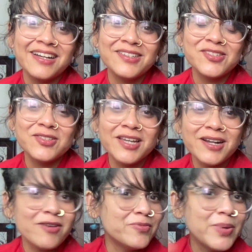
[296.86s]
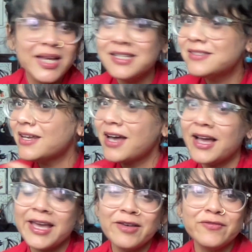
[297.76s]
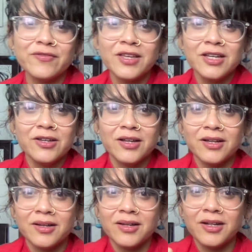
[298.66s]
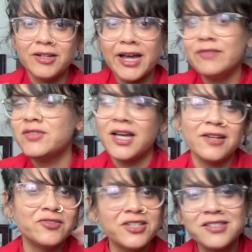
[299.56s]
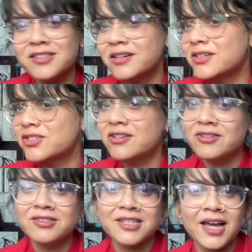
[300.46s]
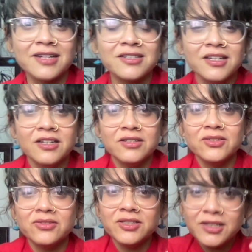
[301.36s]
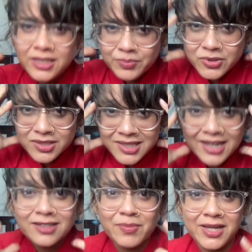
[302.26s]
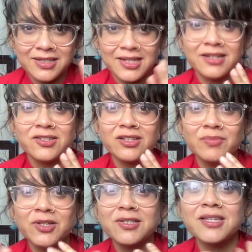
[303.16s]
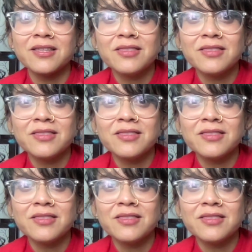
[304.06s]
So there are ways that I have arrived at, researched, looked at, to really protect my attention, because I